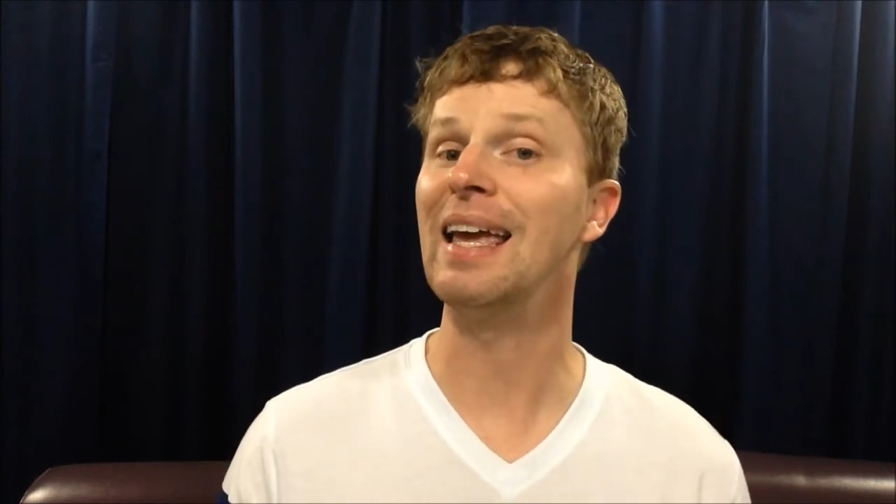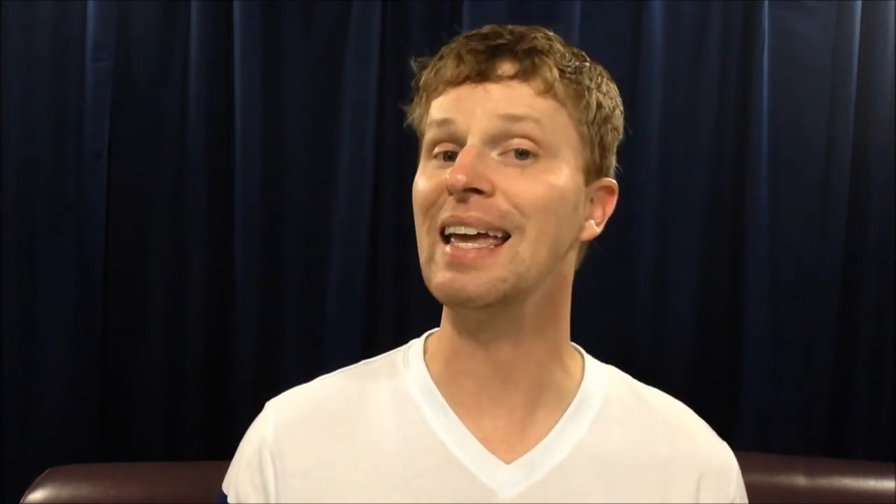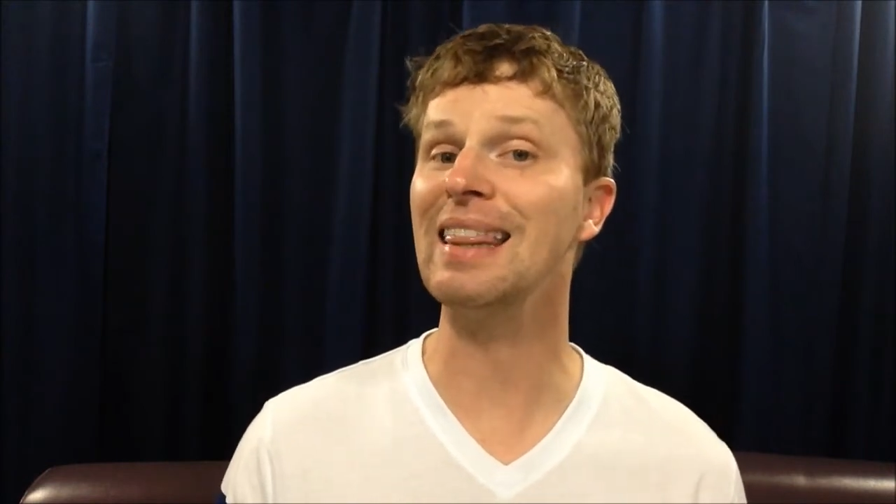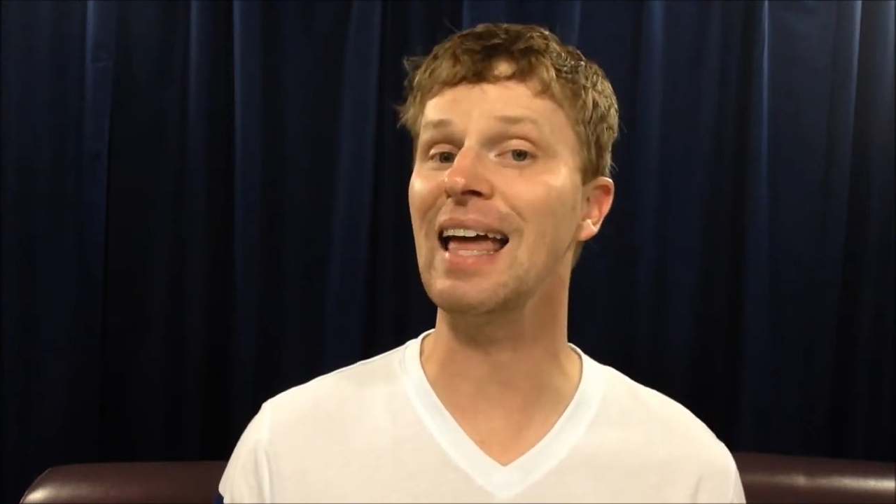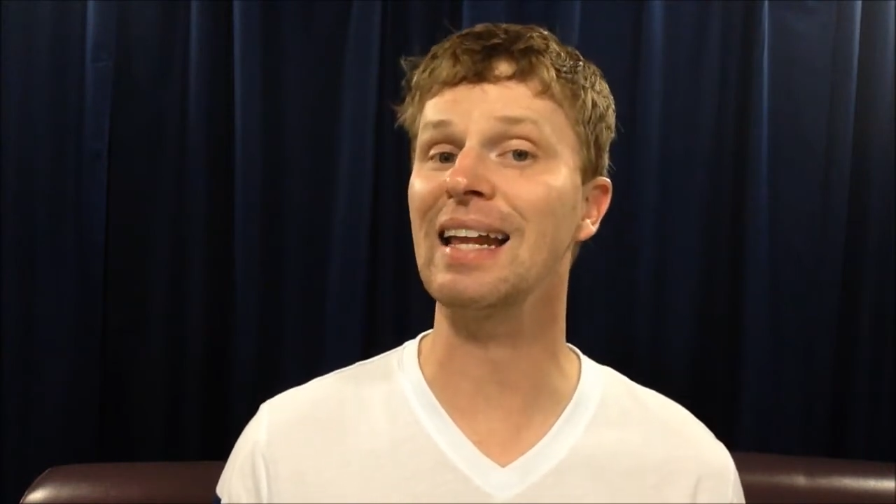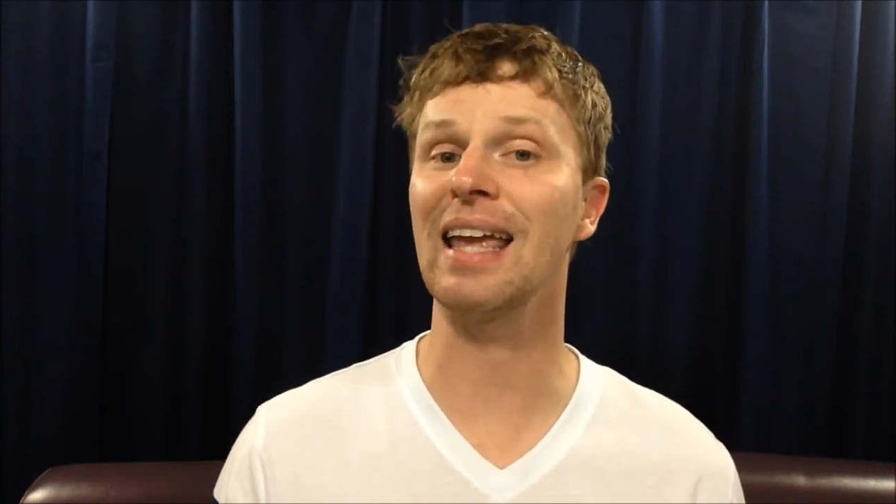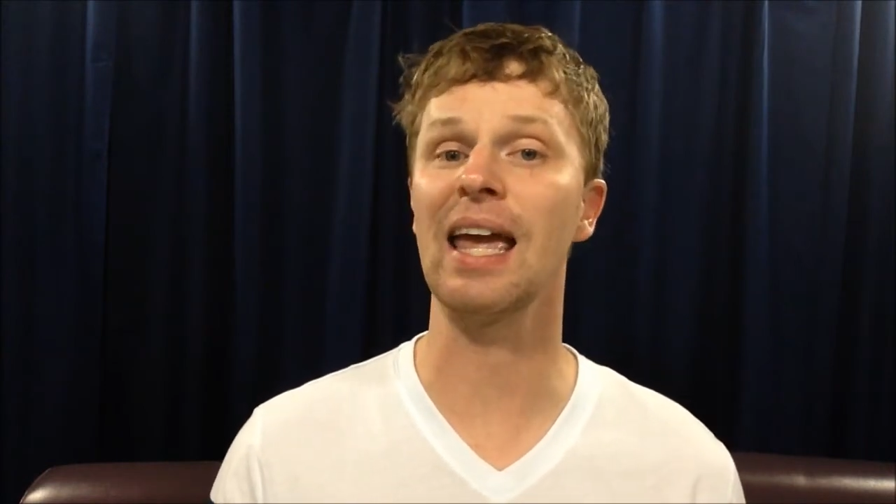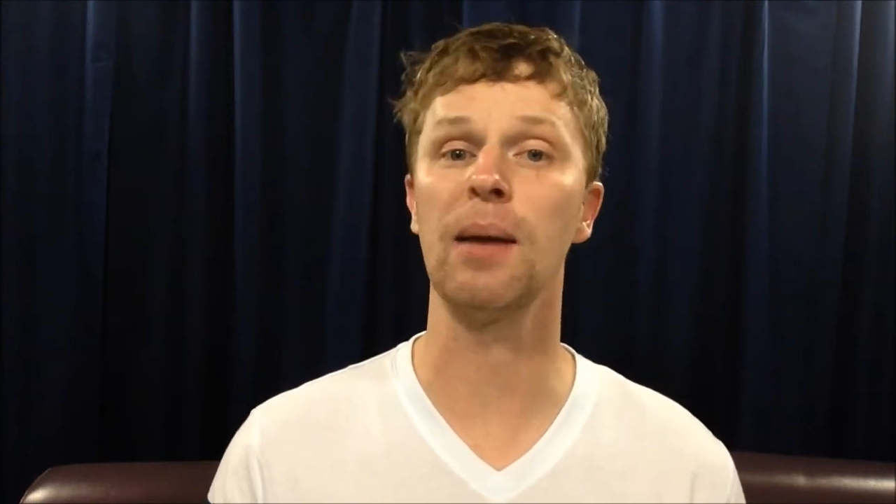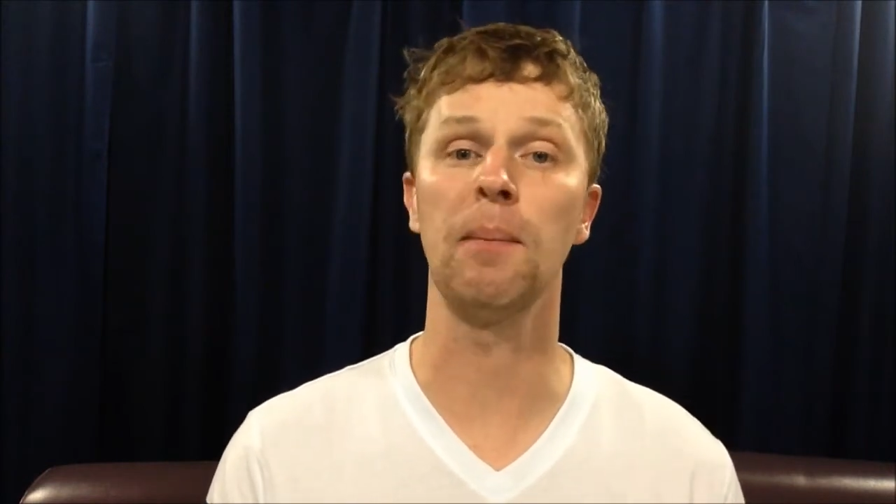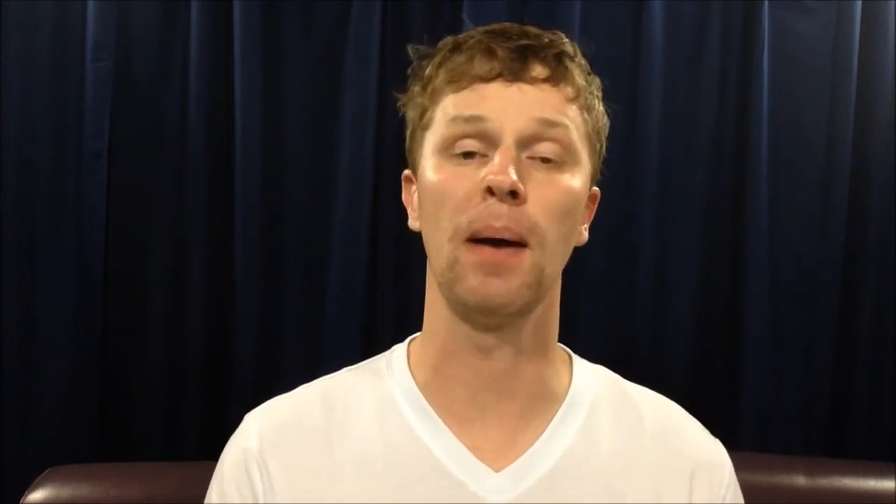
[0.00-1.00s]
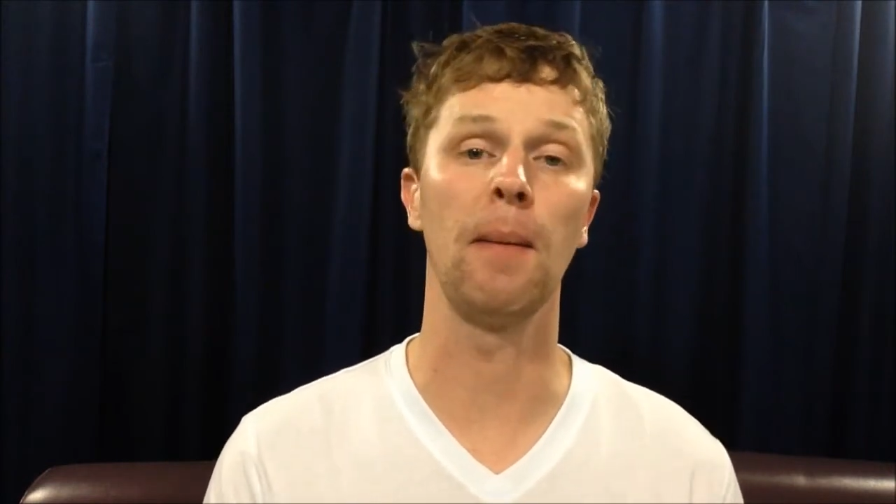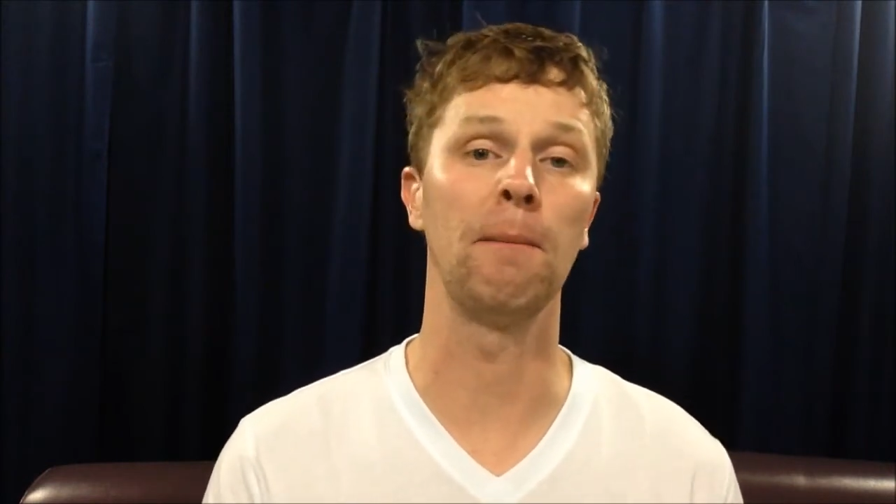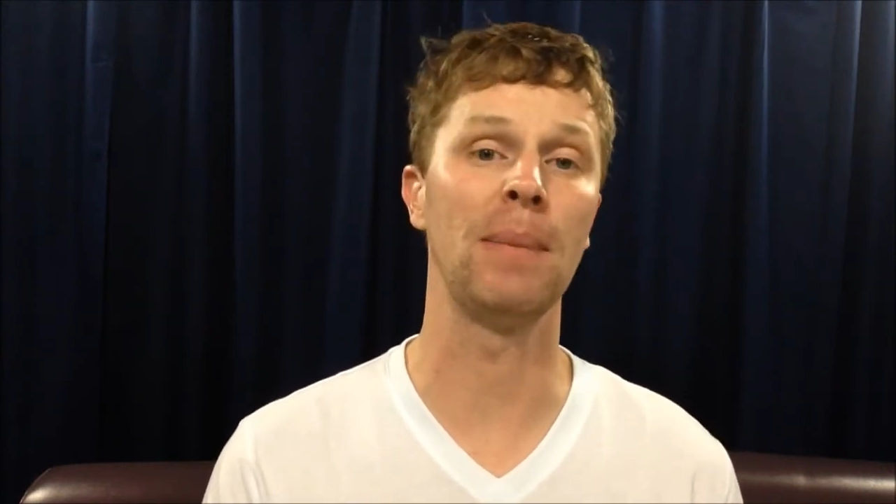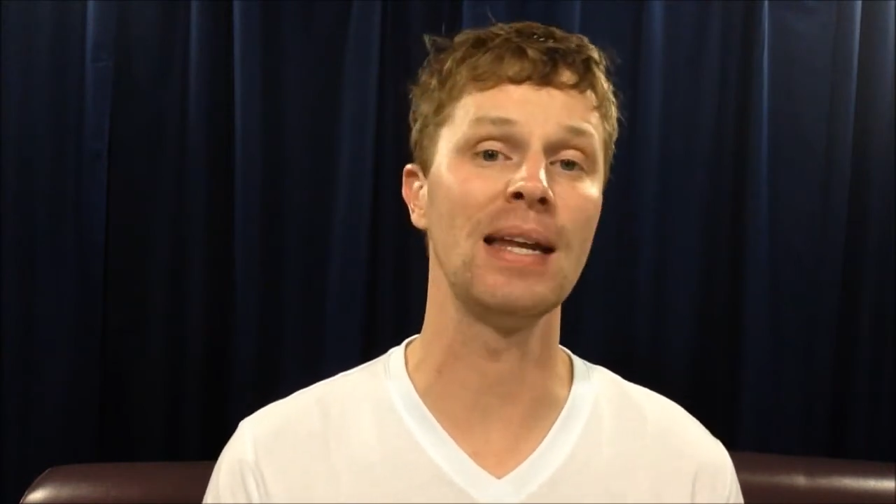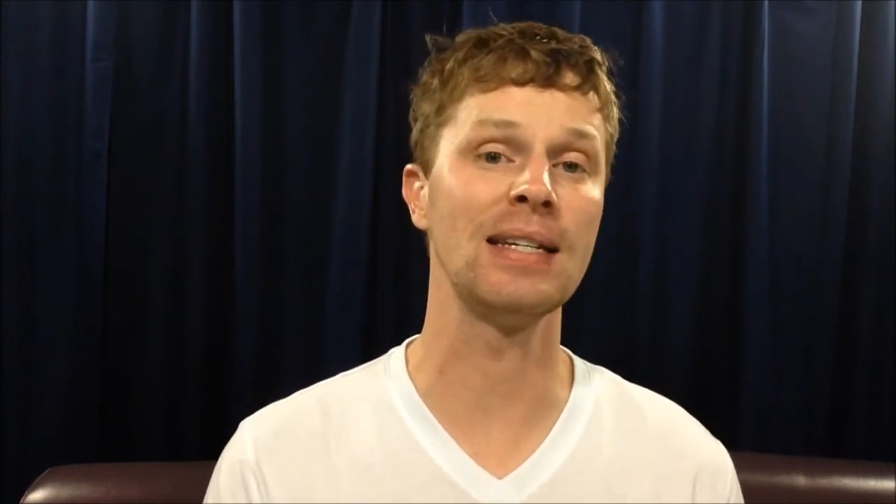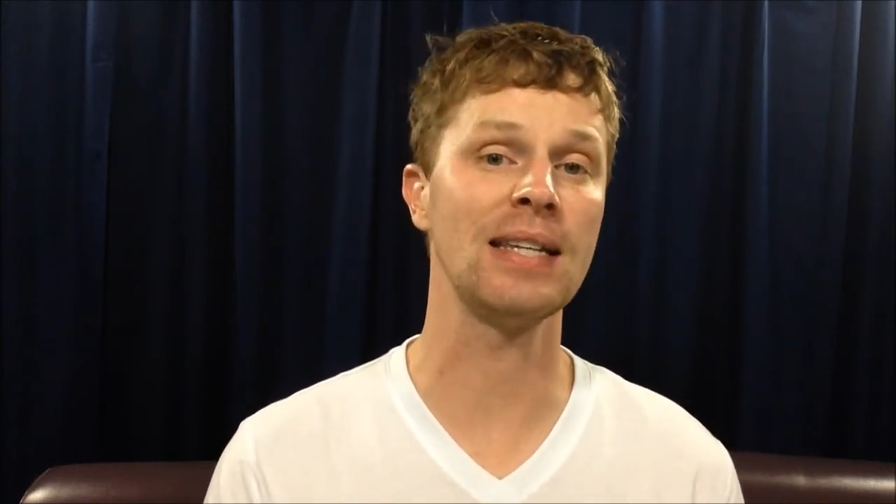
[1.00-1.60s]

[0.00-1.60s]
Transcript: In that game, Ben